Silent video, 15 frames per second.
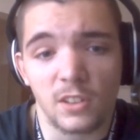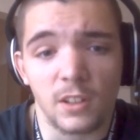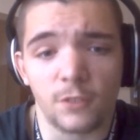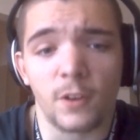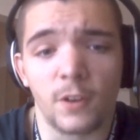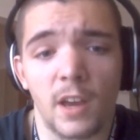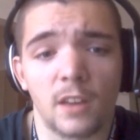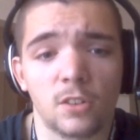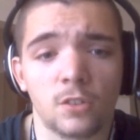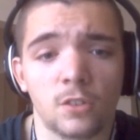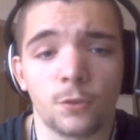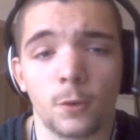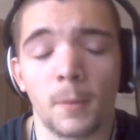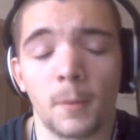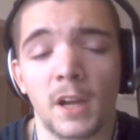fast
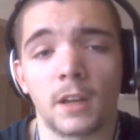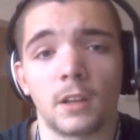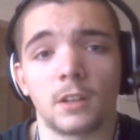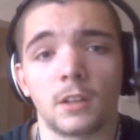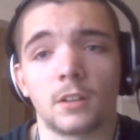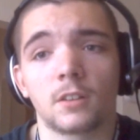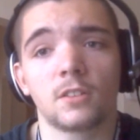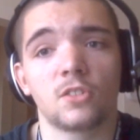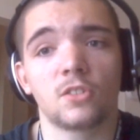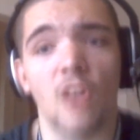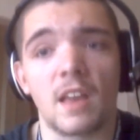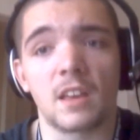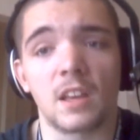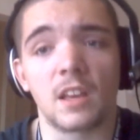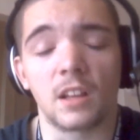for my
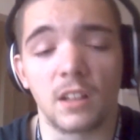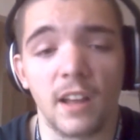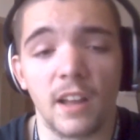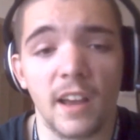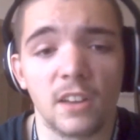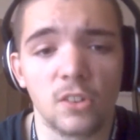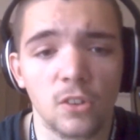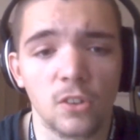tanking class.